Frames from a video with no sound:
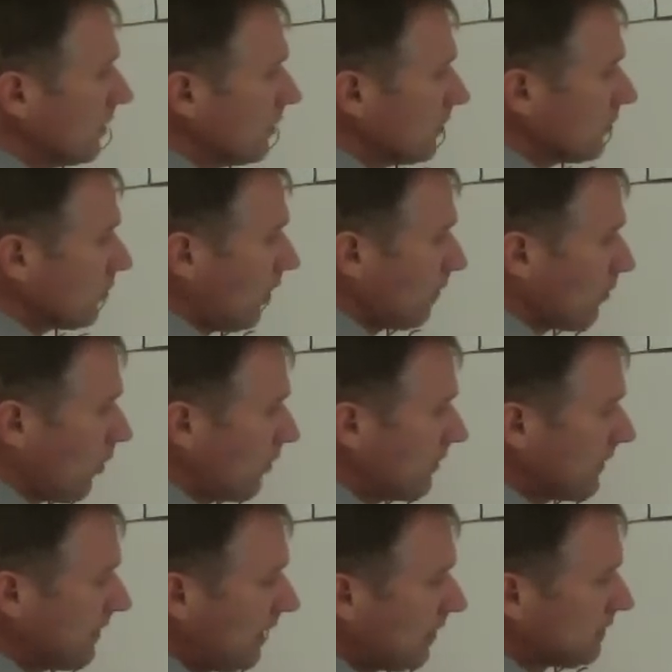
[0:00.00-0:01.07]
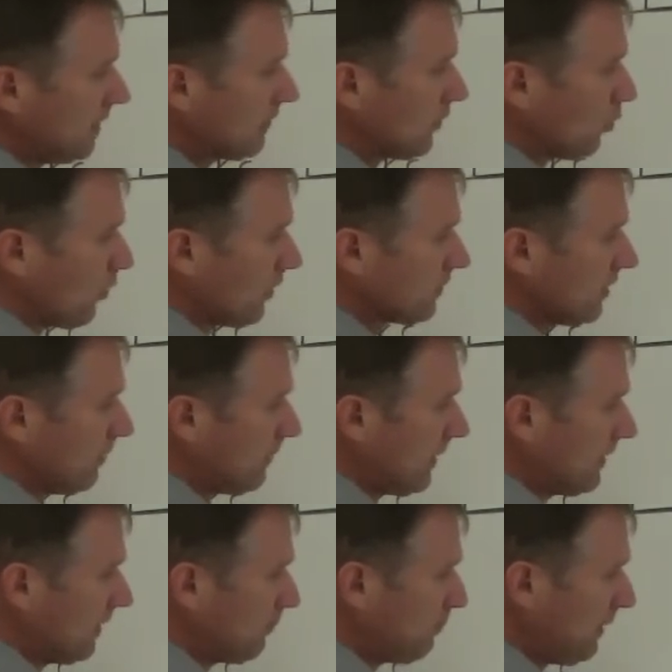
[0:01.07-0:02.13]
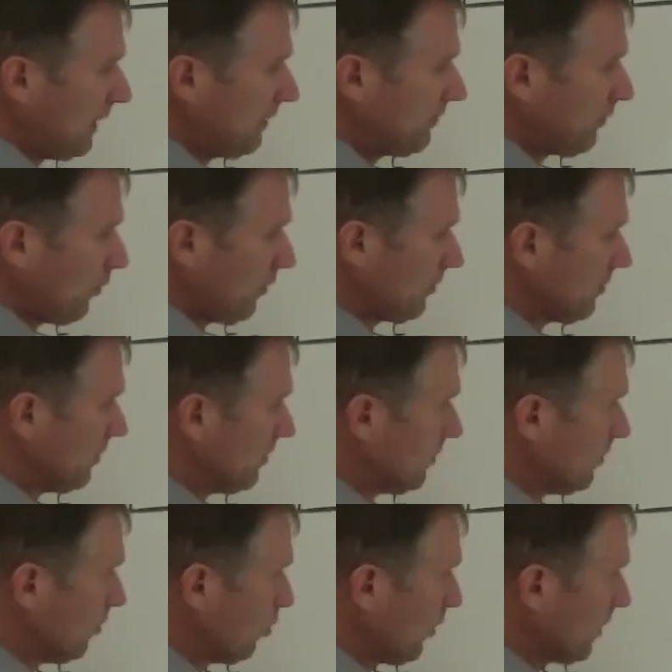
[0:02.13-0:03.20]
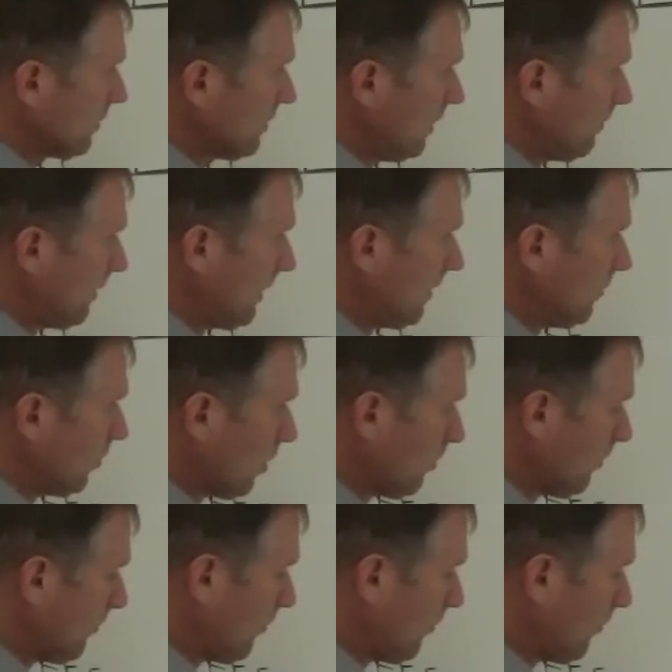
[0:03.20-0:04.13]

So I'm going to calculate the work done by the applied force, the work done by the normal